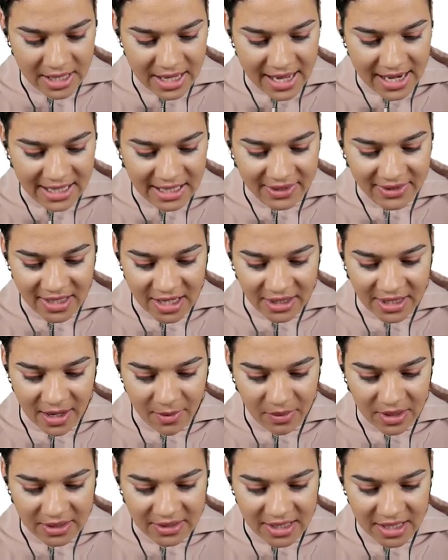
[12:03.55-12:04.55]
And it's not
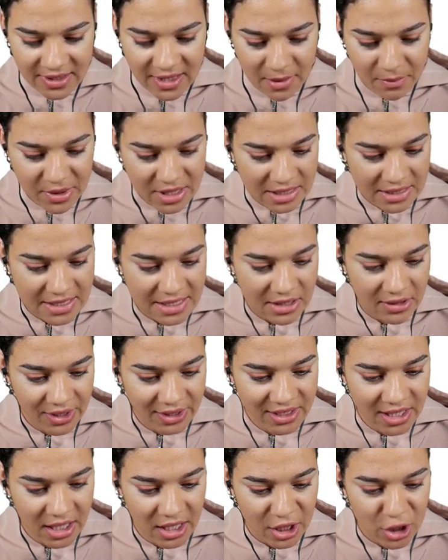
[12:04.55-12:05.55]
that, it's not that big a deal.
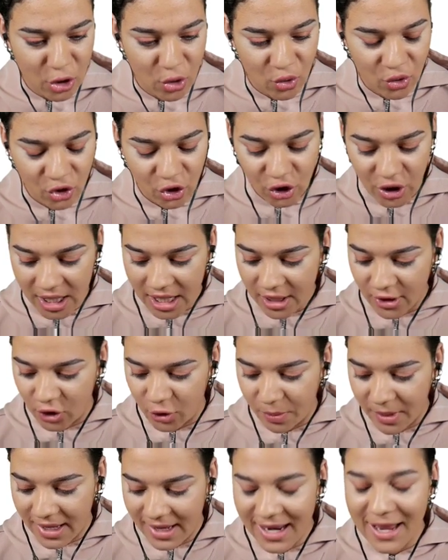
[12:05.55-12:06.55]
It's not a huge change,
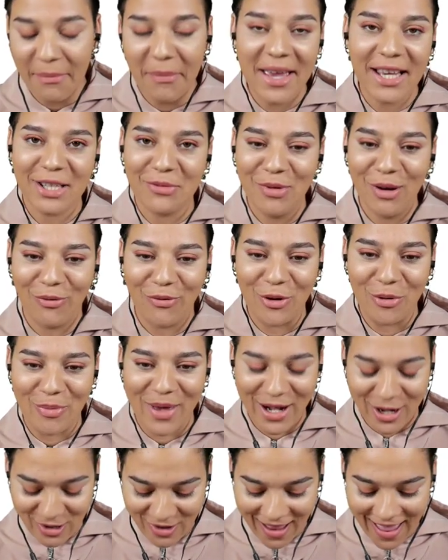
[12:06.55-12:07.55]
but it makes me feel
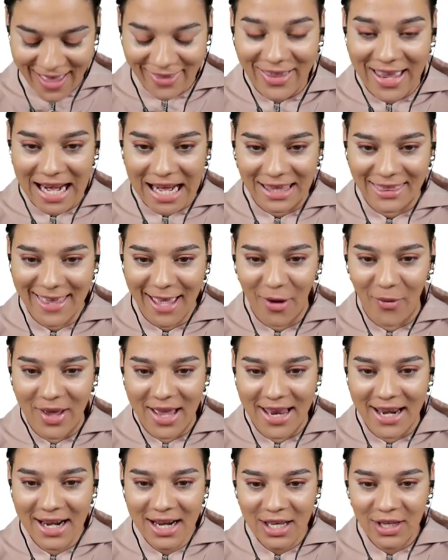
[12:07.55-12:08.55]
better. I like it that
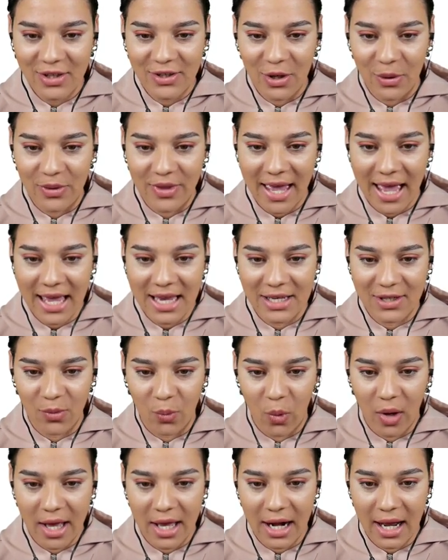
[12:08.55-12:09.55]
way. So that is
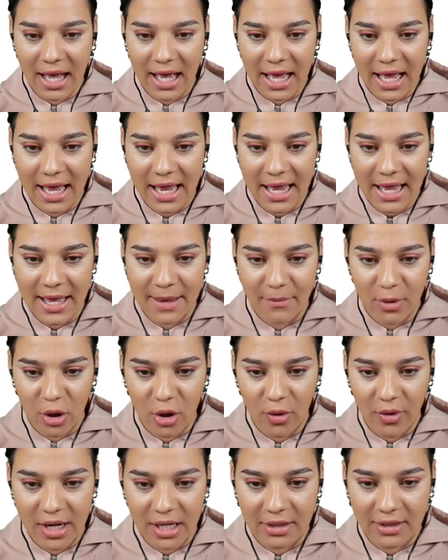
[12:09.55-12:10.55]
what I am
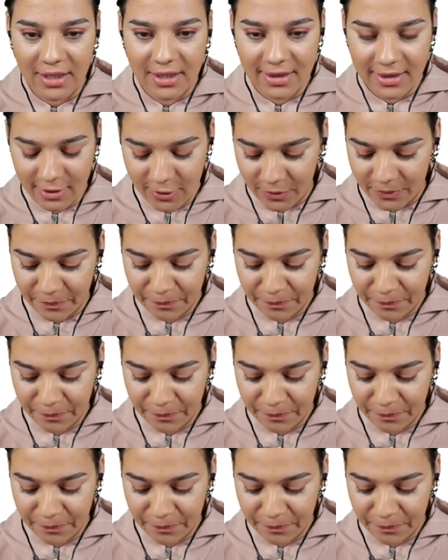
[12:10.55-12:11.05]
going to do.